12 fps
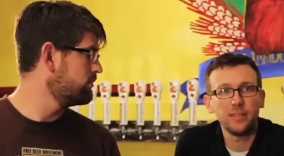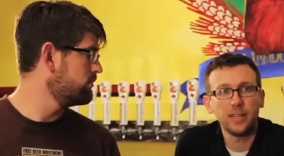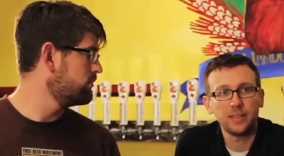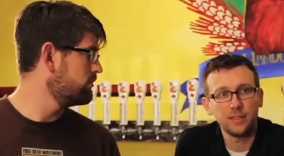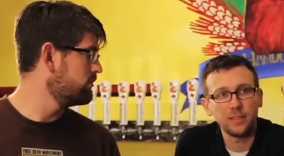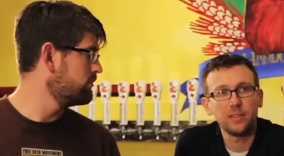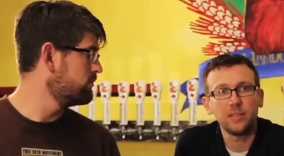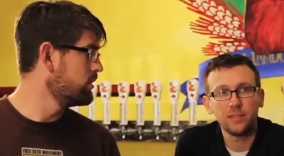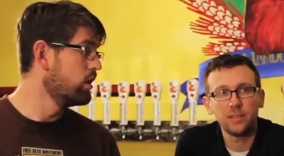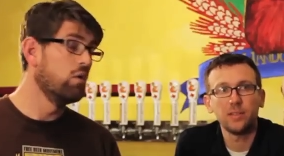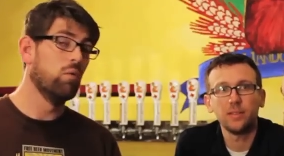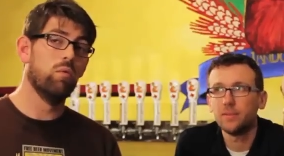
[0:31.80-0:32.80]
Speaker 1: in Texas.
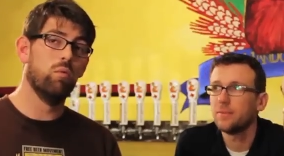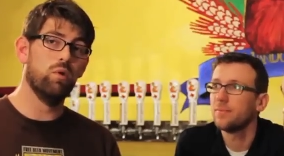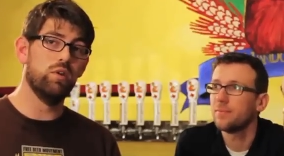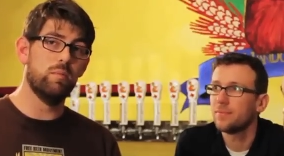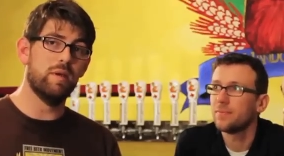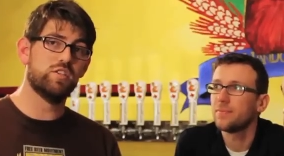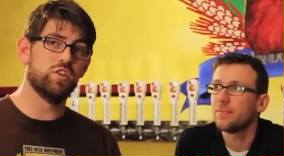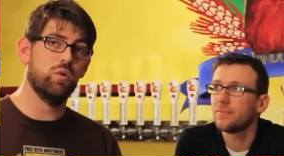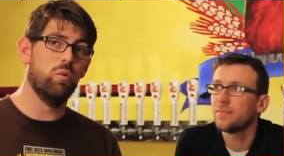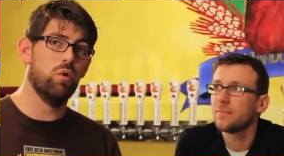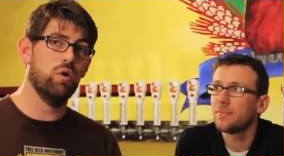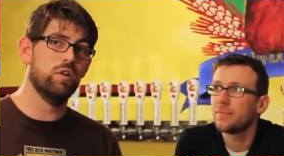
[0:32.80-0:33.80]
So,
Speaker 2: when you mentioned
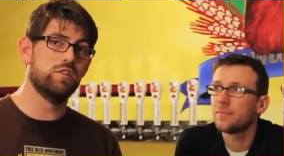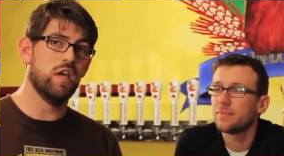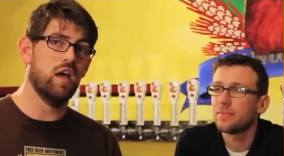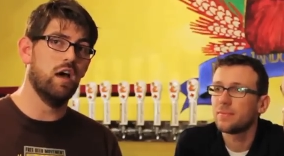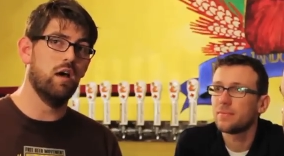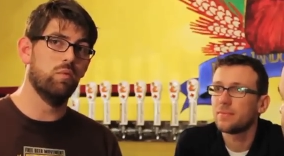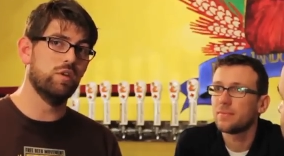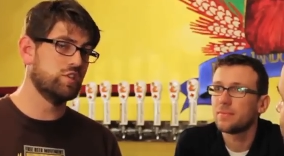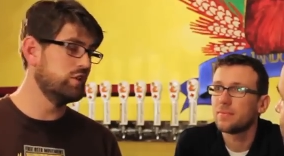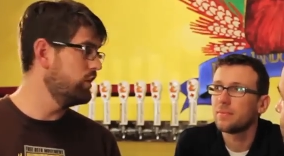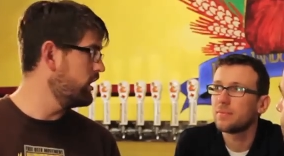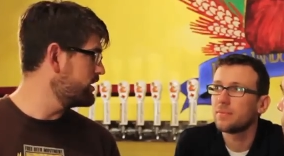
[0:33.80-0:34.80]
awards,
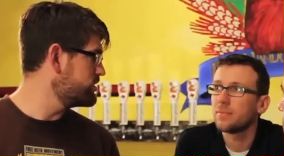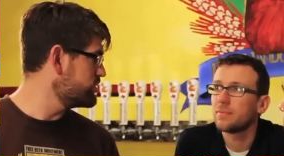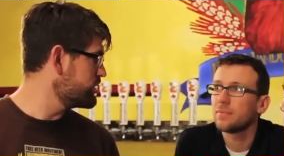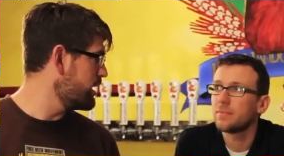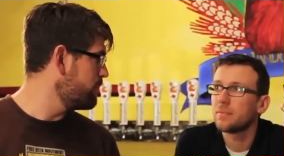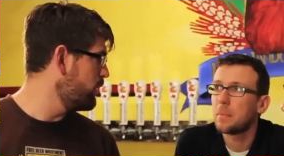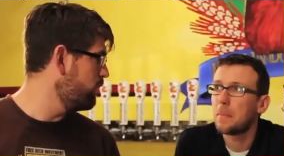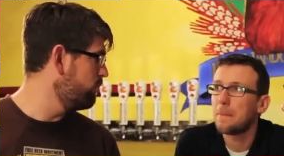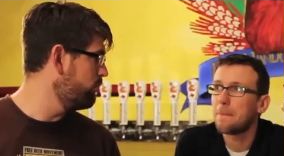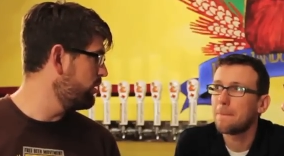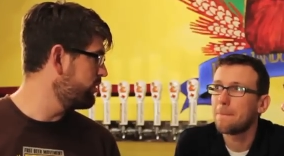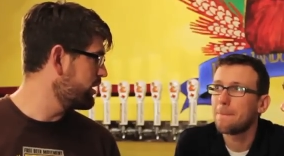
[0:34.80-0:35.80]
recently you guys just came
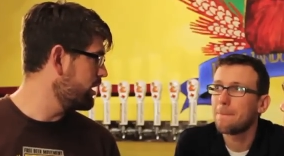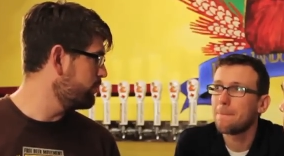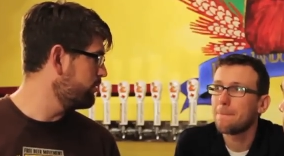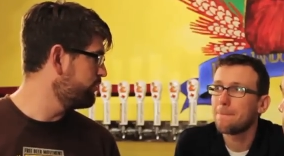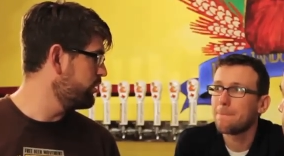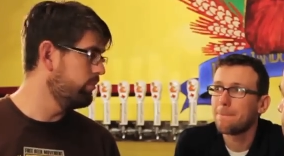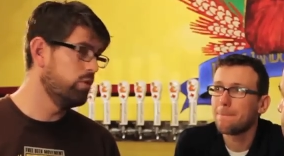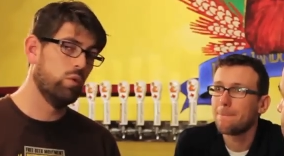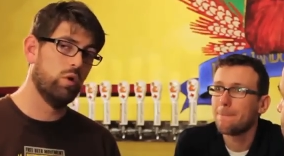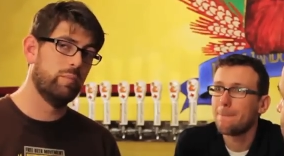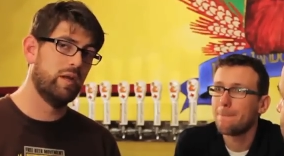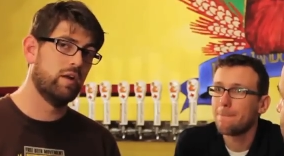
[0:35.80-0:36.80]
home with a couple from the
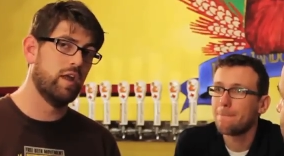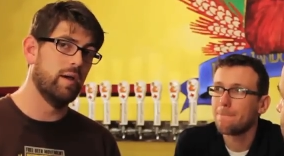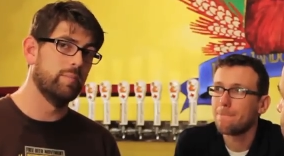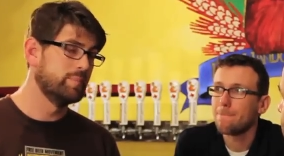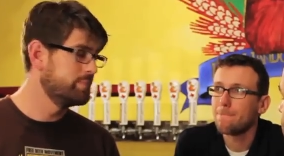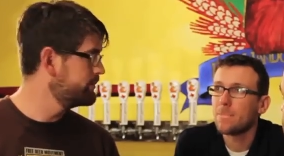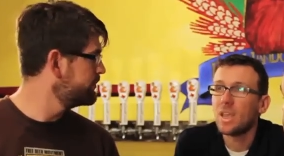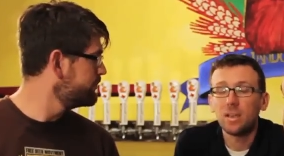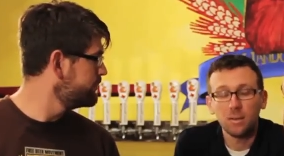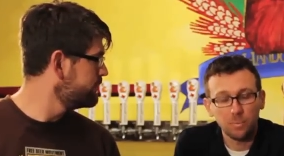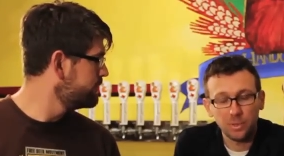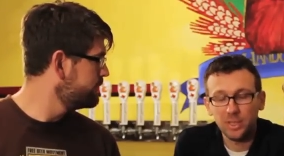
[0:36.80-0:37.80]
World Beer Cup.
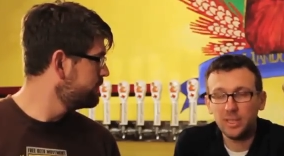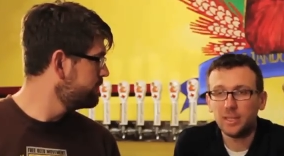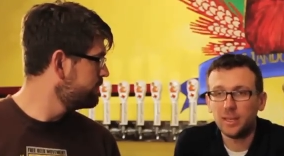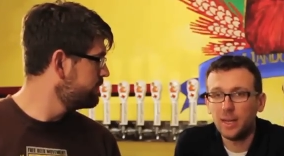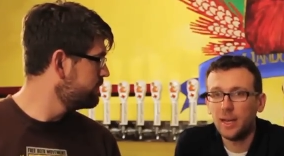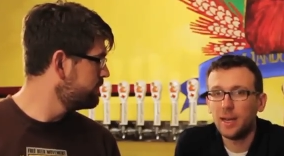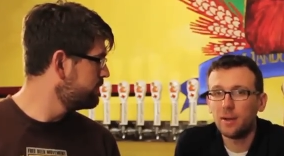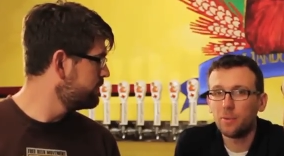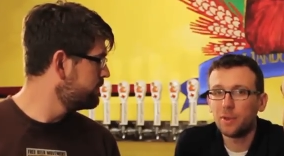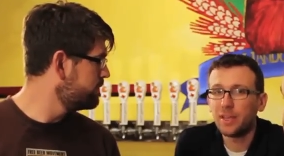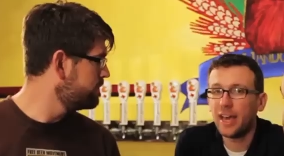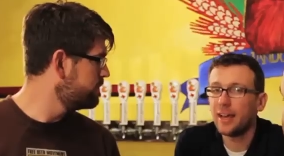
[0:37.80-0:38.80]
Speaker 1: We did.
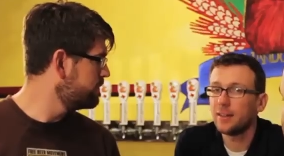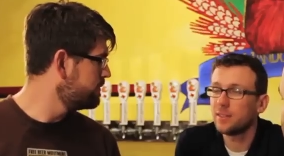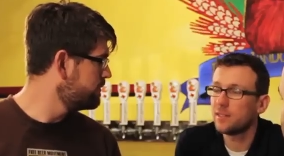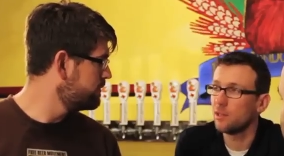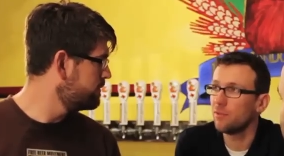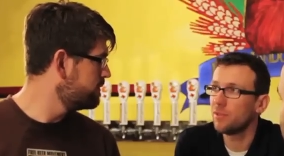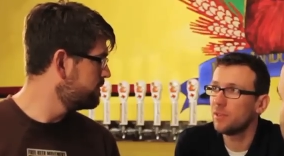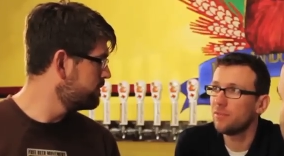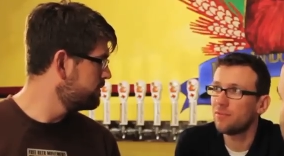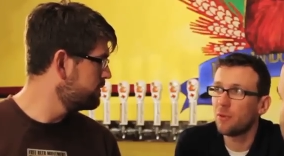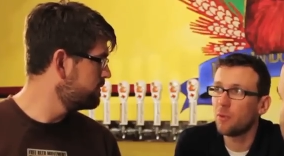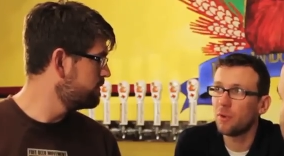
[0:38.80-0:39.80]
We got silver
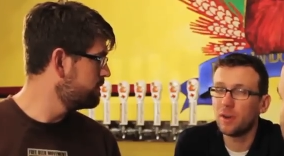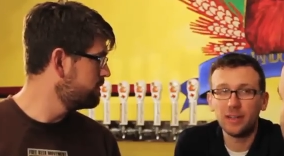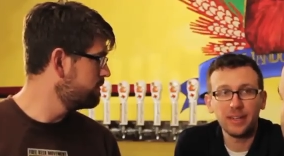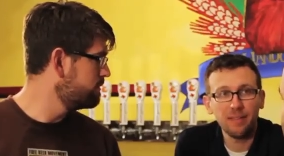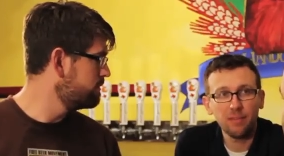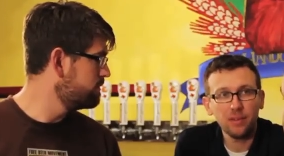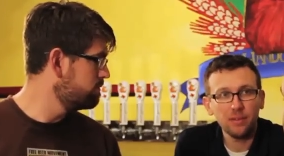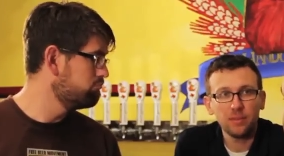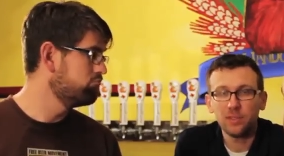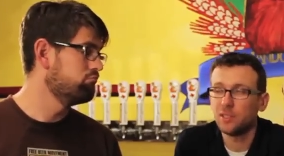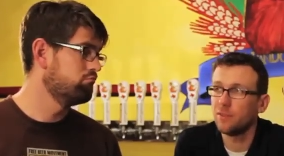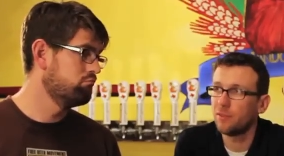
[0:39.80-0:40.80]
for Endeavor,
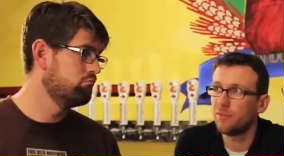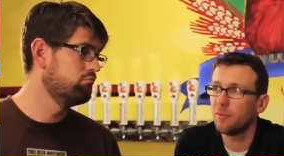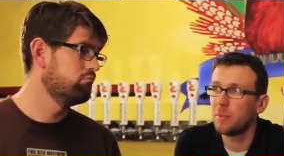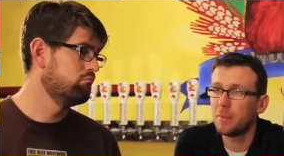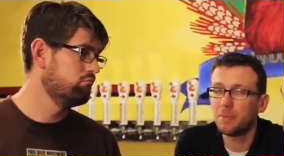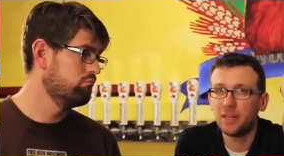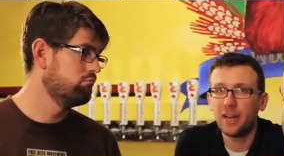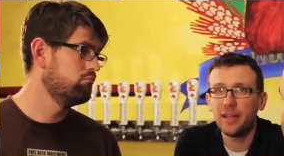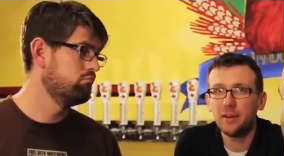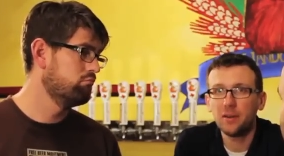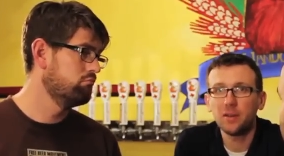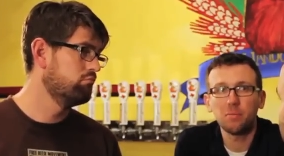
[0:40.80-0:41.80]
silver for
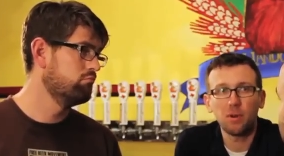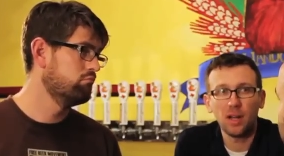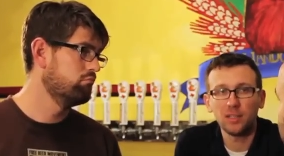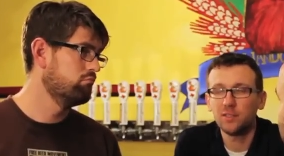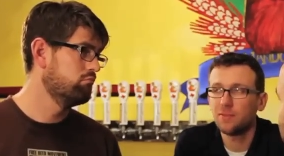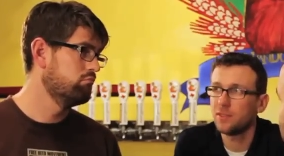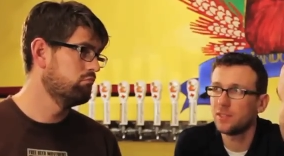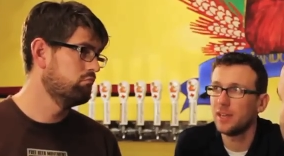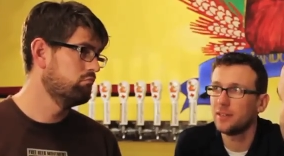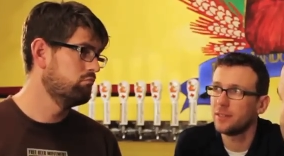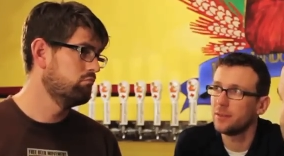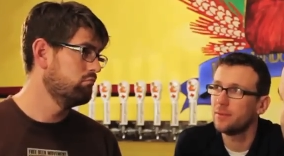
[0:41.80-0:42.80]
Pumpkinator, and a bronze for
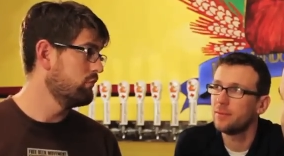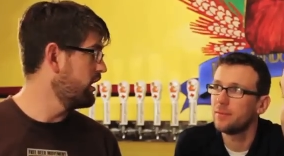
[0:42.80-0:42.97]
Santo.